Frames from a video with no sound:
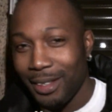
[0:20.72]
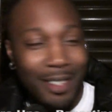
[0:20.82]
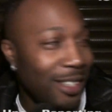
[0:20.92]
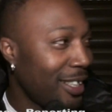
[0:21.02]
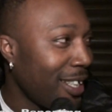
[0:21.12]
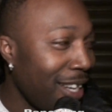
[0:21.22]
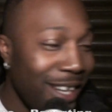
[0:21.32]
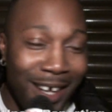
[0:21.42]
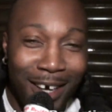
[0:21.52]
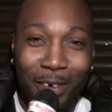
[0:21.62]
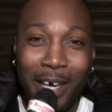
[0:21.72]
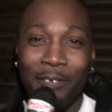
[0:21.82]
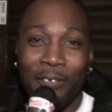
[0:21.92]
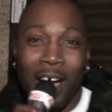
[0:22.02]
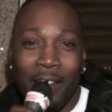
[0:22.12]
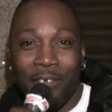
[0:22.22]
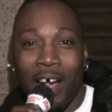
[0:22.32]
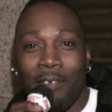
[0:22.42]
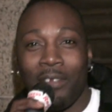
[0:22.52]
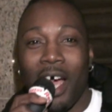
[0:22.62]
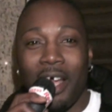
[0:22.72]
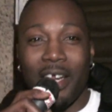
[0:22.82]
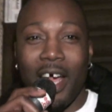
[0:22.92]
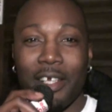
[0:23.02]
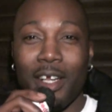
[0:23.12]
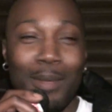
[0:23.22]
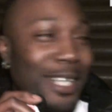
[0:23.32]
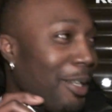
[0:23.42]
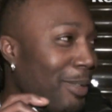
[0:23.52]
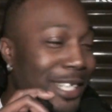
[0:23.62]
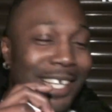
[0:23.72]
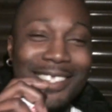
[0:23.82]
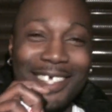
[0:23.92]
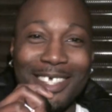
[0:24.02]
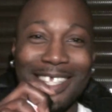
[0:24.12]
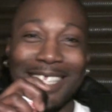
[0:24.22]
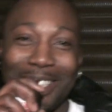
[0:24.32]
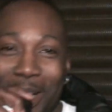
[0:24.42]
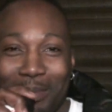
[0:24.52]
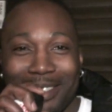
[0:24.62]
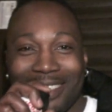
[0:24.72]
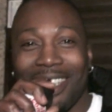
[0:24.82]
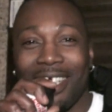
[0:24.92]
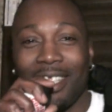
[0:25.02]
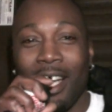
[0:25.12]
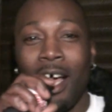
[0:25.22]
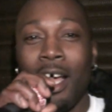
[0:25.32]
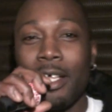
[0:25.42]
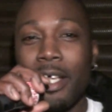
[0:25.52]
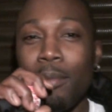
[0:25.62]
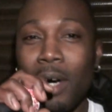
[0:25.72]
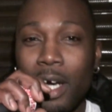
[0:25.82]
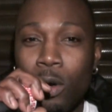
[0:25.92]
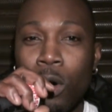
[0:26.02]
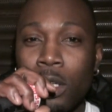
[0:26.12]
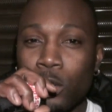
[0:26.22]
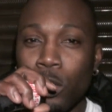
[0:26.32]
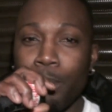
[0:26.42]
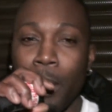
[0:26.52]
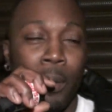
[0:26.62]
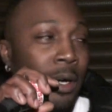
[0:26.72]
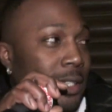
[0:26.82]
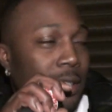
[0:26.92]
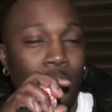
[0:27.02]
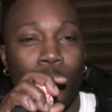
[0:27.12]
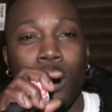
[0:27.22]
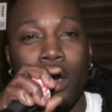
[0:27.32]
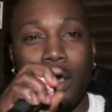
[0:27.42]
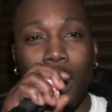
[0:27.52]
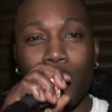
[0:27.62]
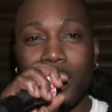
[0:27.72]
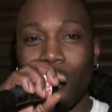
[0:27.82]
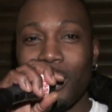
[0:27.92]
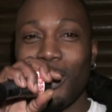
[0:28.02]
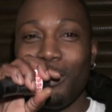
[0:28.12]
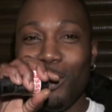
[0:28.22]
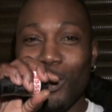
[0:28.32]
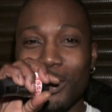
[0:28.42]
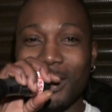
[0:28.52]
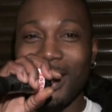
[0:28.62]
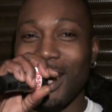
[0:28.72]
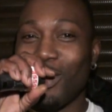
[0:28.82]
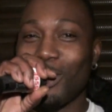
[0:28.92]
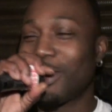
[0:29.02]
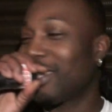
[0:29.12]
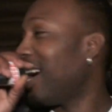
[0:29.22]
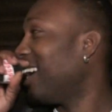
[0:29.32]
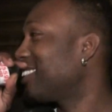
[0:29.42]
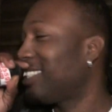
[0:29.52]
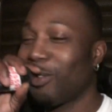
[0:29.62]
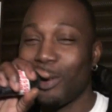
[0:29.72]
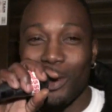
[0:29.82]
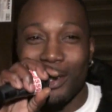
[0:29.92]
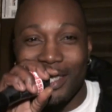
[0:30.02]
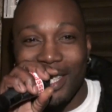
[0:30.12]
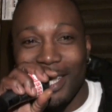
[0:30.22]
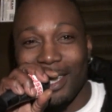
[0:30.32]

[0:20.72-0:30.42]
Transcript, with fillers: Yeah, red five five nine nine double double dot yeah, dot com. is it? Yeah, man, a Coco Tone paparazzi to the world, and you know. So we're doing music and we're doing dance, and we're doing singing.